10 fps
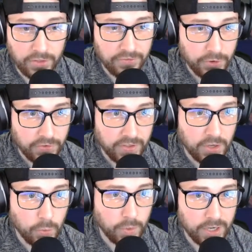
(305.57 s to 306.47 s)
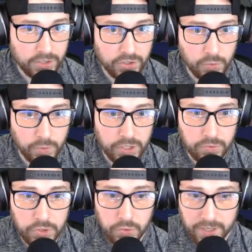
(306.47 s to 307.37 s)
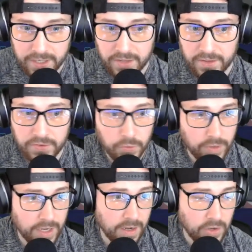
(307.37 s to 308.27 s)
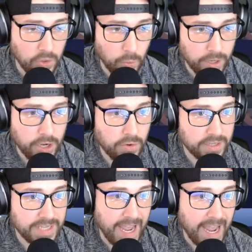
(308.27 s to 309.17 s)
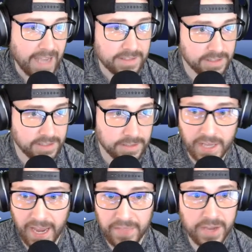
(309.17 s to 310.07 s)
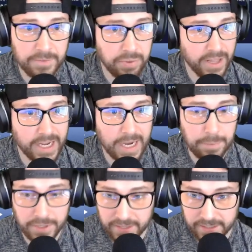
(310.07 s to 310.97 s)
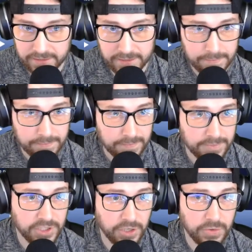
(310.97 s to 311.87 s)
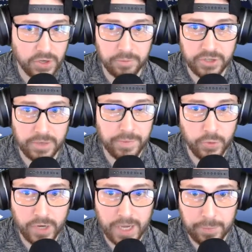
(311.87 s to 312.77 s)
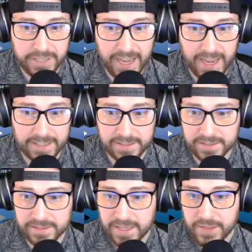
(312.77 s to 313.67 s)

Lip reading: First thing you'll want to do when you do get to this screen, you'll want to go to tasks and then play a couple of these. So you can jump into a couple tasks.